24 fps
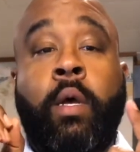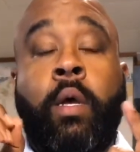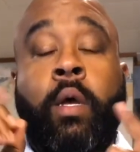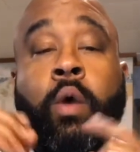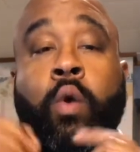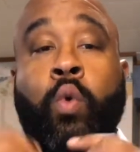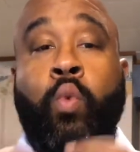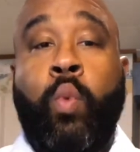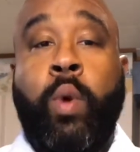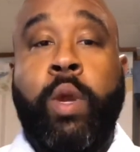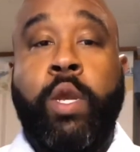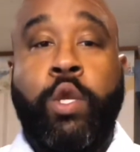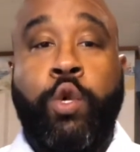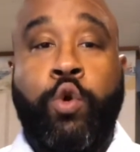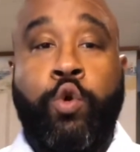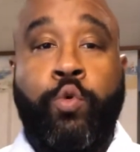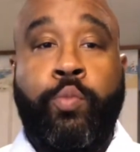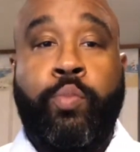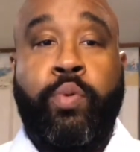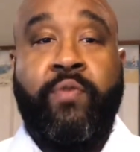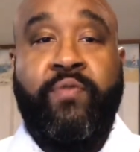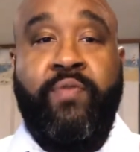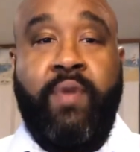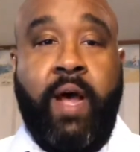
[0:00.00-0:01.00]
when you
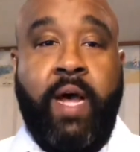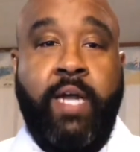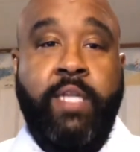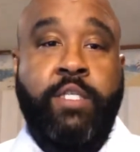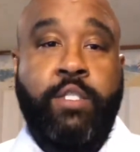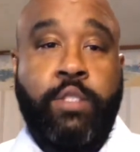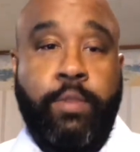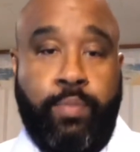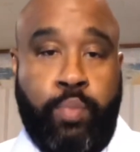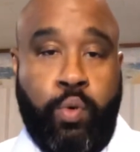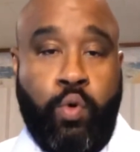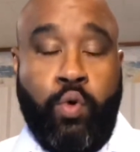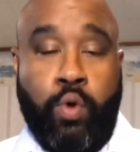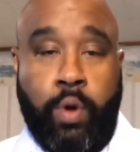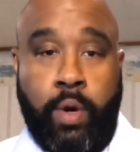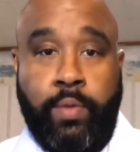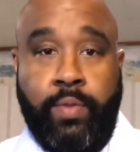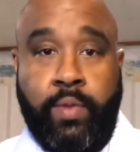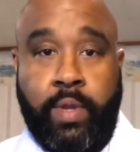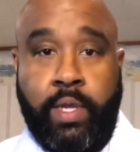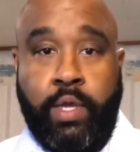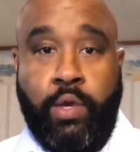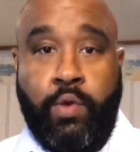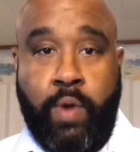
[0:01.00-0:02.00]
provide support
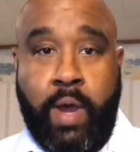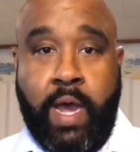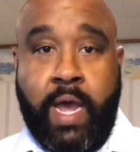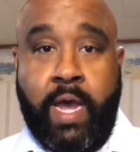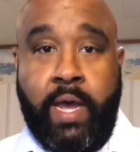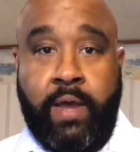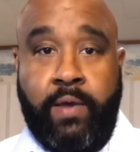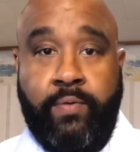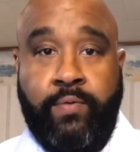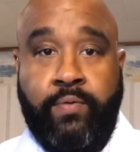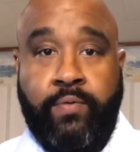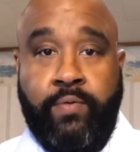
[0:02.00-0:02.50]
that you have